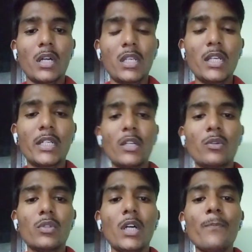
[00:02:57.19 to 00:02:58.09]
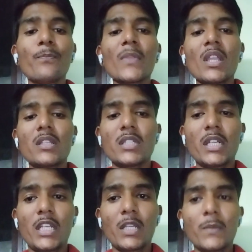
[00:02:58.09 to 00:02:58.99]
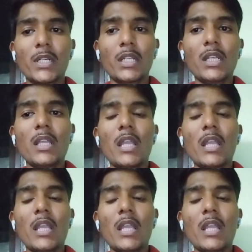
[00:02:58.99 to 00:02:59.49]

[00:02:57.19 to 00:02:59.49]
related to the genetic material.